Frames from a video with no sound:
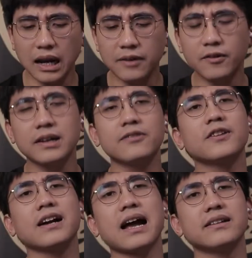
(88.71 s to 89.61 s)
Even if
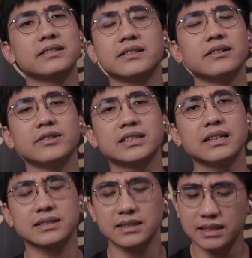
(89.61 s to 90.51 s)
the guy doesn't
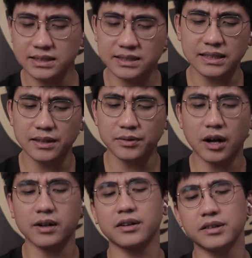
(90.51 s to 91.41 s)
resist, it's still
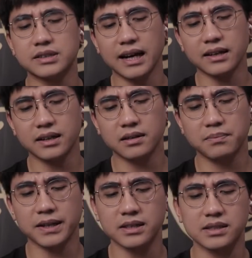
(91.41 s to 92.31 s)
not a good technique
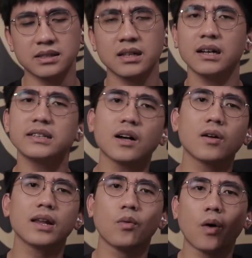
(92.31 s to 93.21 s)
because it's
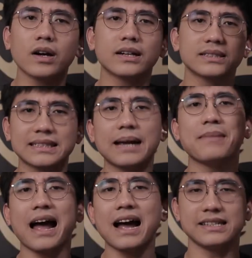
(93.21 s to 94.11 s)
only work same
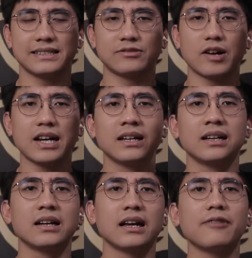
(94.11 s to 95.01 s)
heights, right?
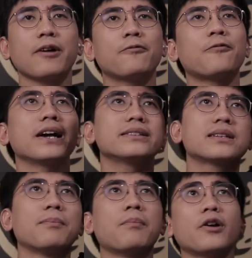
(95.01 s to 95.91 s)
If I fight
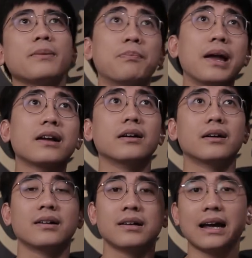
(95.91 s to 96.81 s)
somebody
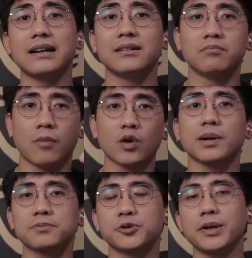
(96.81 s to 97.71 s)
bigger, and most
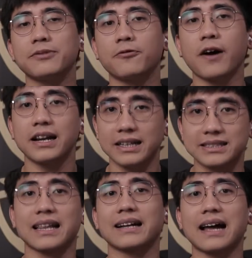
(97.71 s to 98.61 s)
of street fight
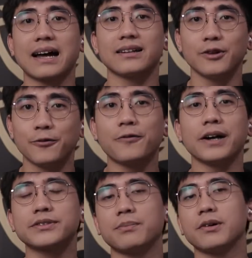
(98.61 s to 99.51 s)
is like that, you
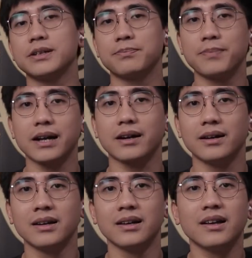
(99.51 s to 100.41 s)
fight somebody bigger,
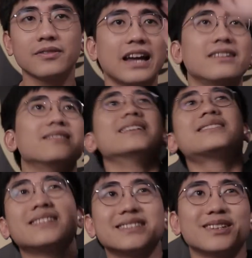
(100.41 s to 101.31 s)
then
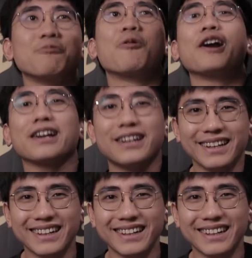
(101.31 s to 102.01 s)
it doesn't work.